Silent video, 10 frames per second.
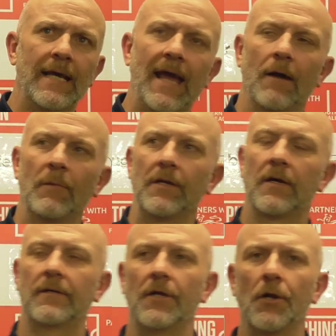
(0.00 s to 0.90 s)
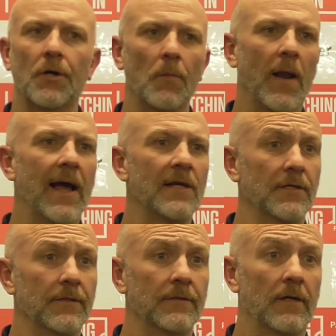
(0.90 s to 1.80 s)
Yeah, I mean, you look at
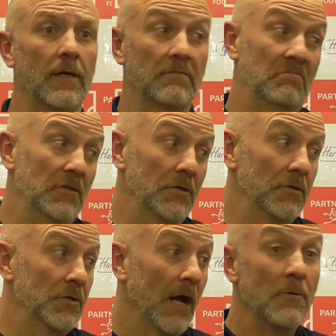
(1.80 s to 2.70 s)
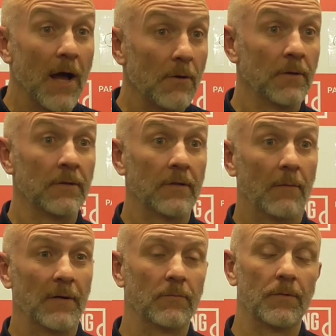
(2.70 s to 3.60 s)
players and you don't know.
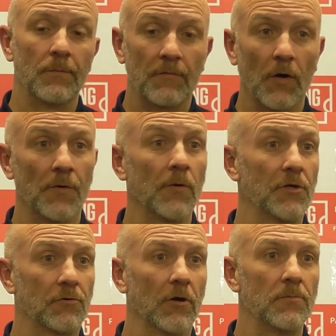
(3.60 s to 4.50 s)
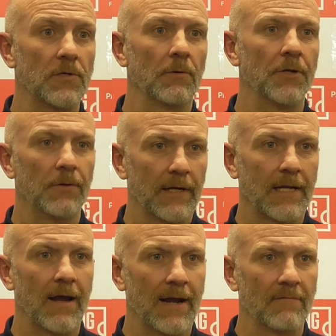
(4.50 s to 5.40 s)
I mean, we've got an honest group, so I knew they'd
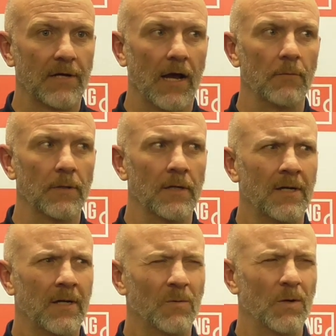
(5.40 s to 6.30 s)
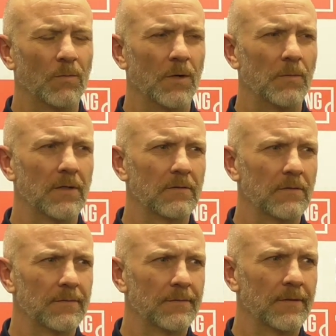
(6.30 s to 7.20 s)
go out and have a go, but we
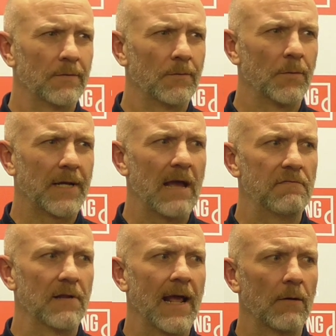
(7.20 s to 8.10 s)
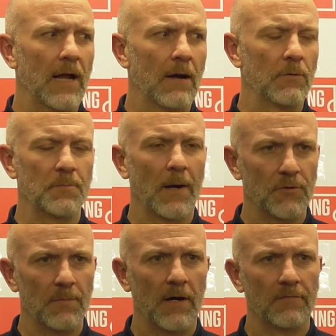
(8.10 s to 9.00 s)
were careful in how we
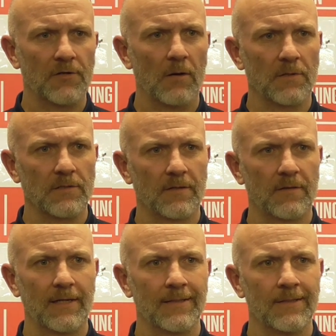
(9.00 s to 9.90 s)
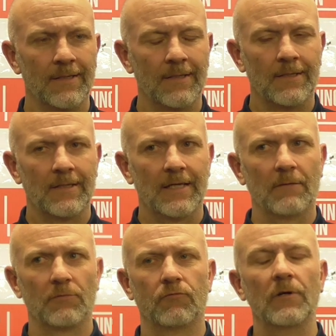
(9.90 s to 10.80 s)
spoke to them at half-time, because I think
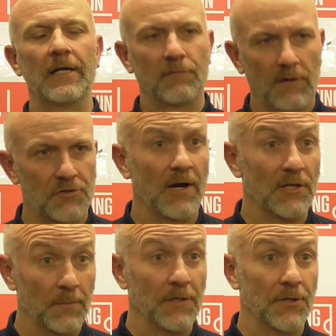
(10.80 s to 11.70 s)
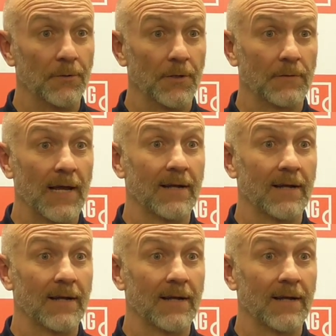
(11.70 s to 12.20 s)
it was really frustrating to be 2-0